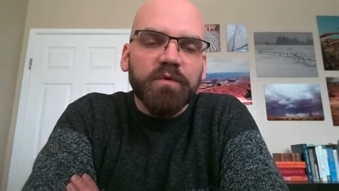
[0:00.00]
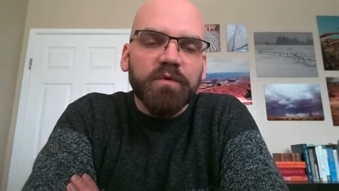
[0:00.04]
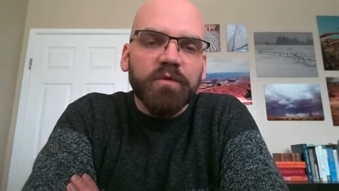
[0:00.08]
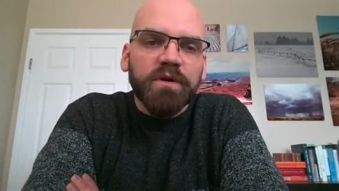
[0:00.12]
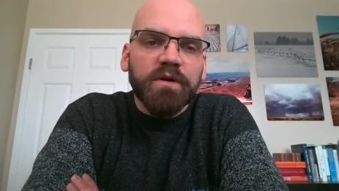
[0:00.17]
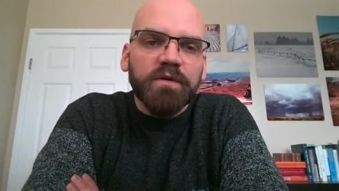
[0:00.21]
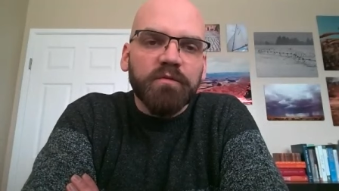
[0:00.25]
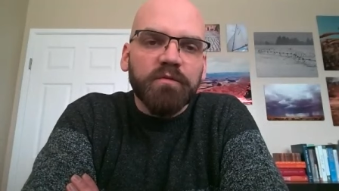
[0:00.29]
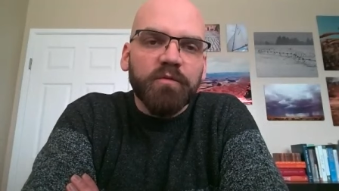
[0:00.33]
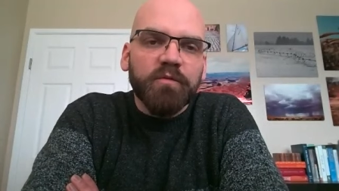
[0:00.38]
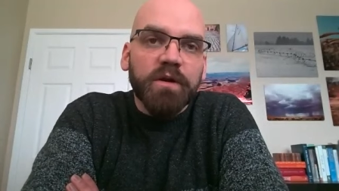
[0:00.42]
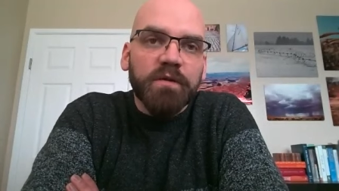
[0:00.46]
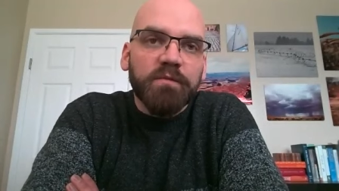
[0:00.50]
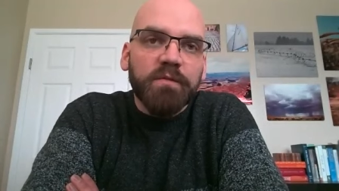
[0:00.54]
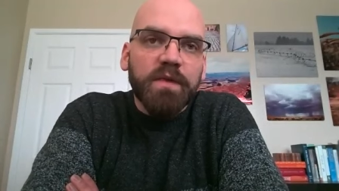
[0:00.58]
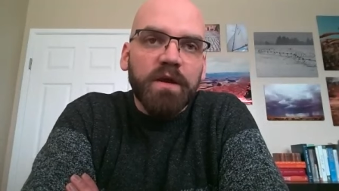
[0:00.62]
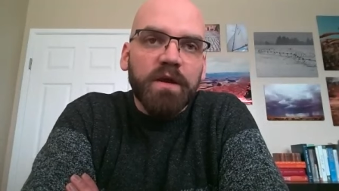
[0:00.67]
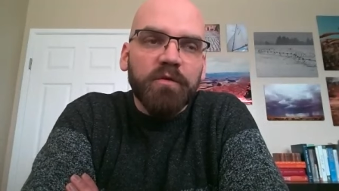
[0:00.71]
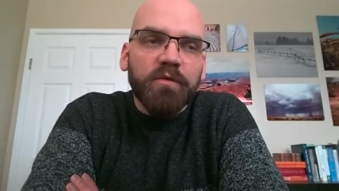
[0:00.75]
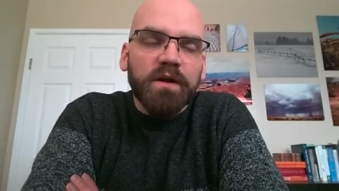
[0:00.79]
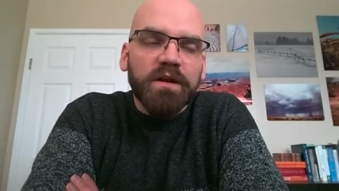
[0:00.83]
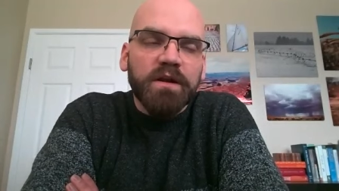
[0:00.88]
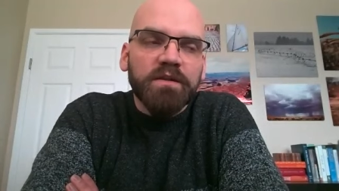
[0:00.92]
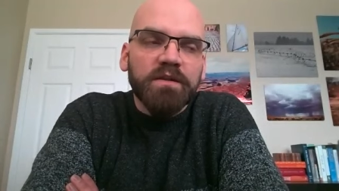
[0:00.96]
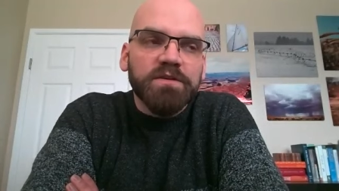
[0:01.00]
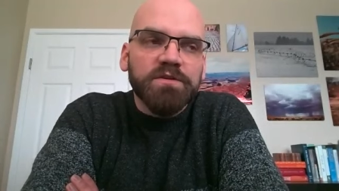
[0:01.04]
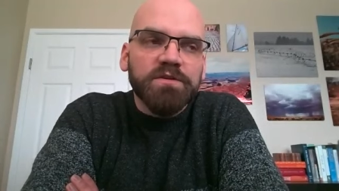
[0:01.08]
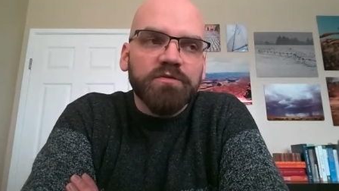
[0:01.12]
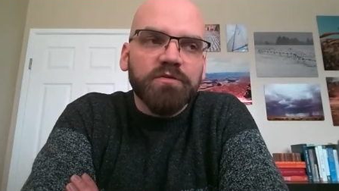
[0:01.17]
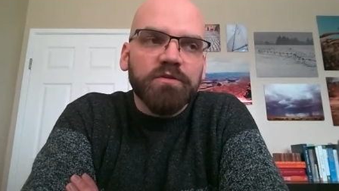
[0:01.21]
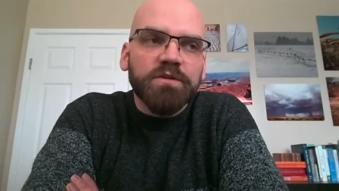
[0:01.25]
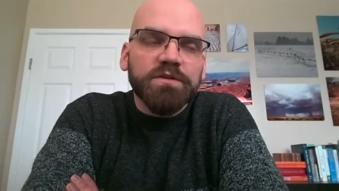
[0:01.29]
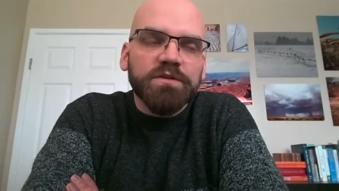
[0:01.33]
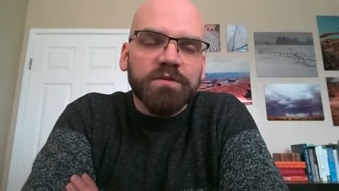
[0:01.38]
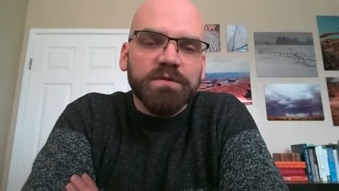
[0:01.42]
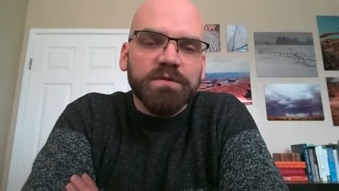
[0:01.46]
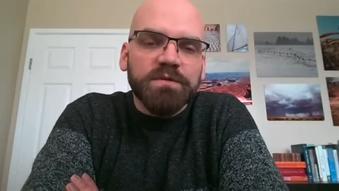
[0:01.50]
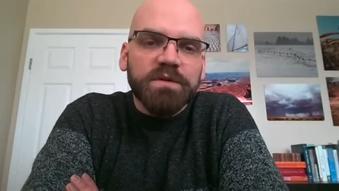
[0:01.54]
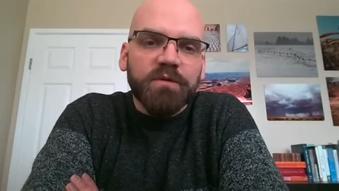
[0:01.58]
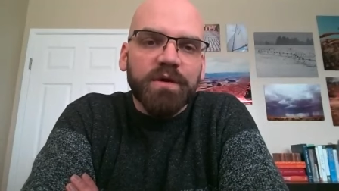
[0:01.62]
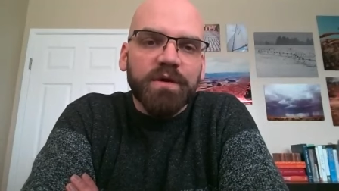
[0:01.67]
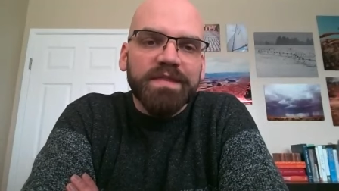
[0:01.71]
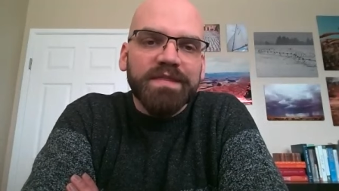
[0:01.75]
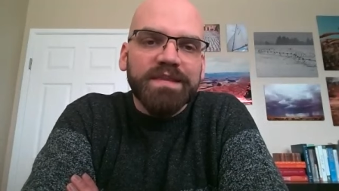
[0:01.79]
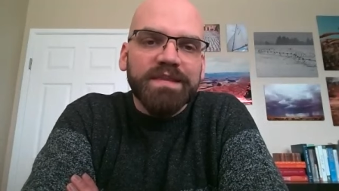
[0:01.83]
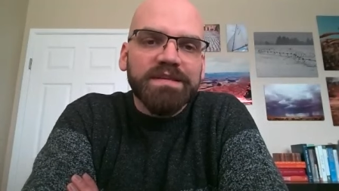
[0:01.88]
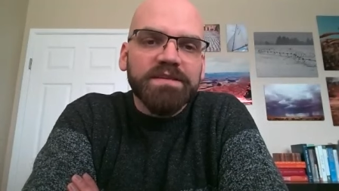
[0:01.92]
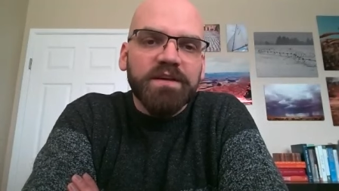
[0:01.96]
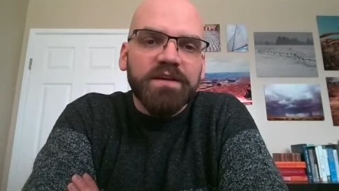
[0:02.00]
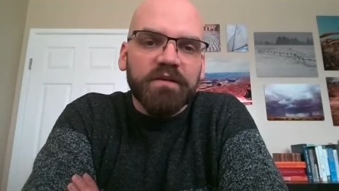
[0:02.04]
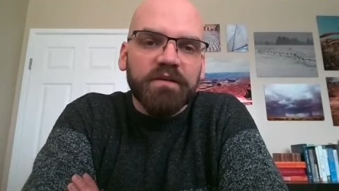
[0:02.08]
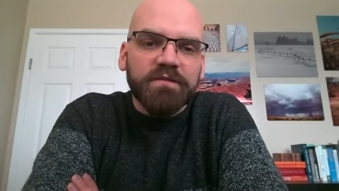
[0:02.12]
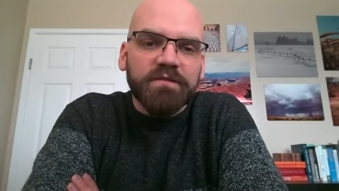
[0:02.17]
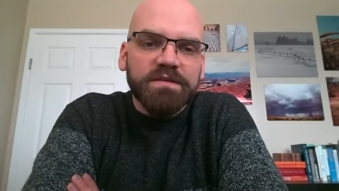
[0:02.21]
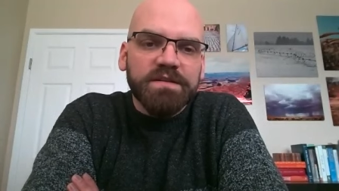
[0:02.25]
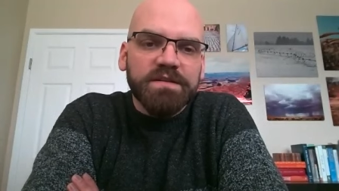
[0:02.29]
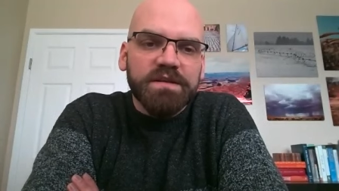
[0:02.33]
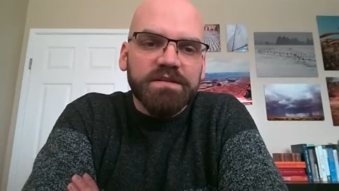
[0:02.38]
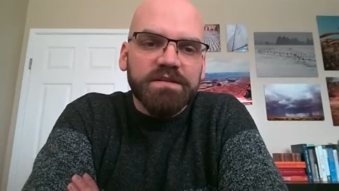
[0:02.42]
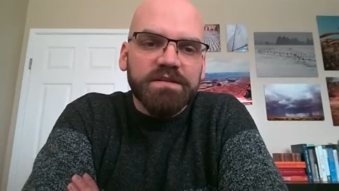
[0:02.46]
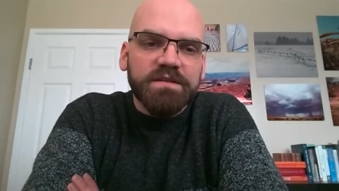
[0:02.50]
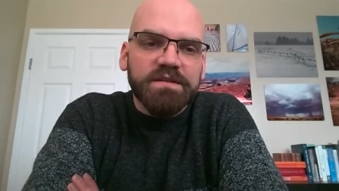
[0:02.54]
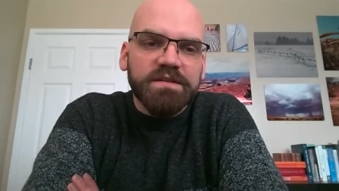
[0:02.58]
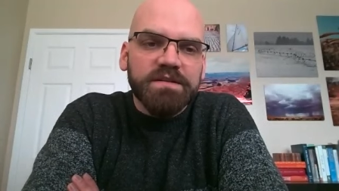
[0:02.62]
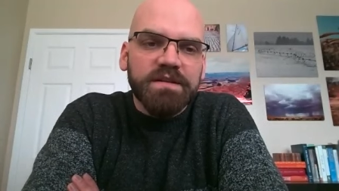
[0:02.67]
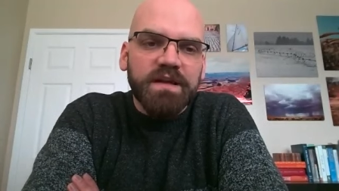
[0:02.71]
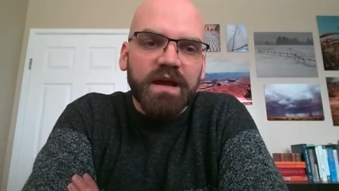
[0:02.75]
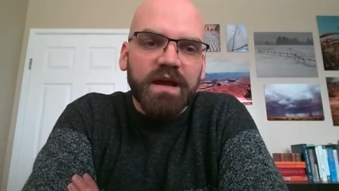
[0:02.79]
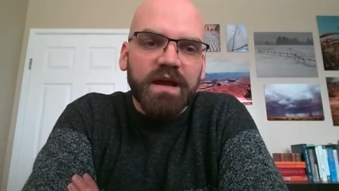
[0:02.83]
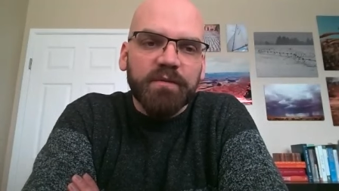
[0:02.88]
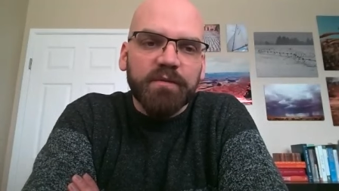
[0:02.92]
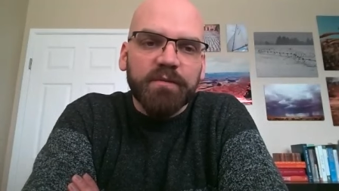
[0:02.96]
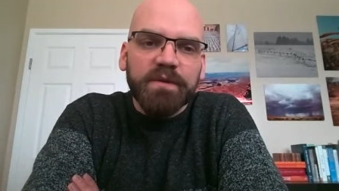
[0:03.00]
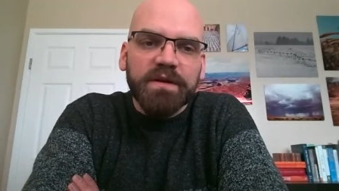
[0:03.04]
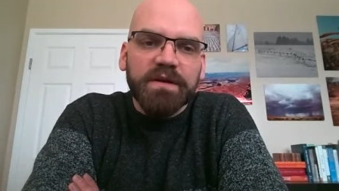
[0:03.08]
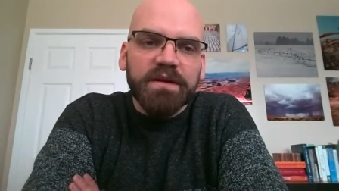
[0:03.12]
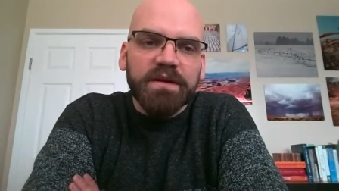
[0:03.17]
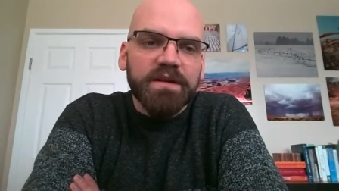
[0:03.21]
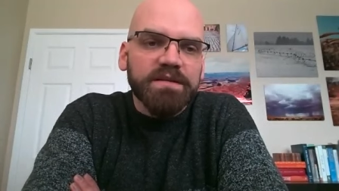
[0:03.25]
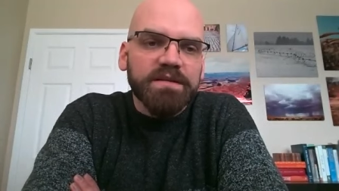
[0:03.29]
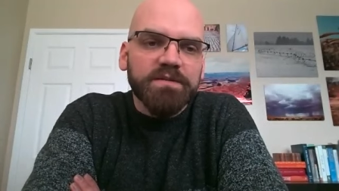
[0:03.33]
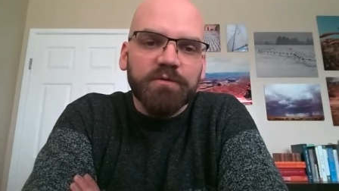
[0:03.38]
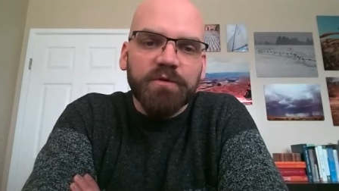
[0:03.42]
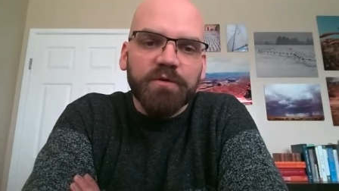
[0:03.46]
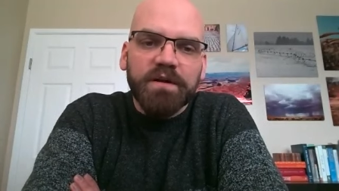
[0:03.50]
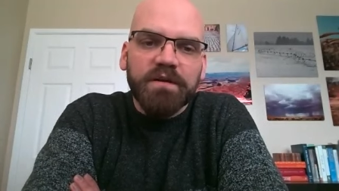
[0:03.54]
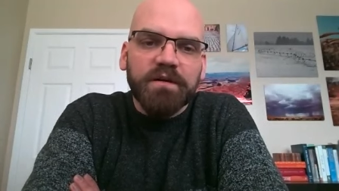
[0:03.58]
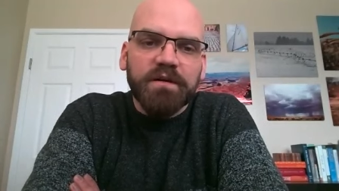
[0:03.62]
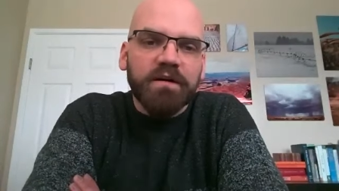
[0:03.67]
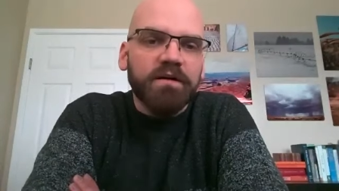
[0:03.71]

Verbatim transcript: what what he may want in the short term is i want this conversation to stop but he doesn't want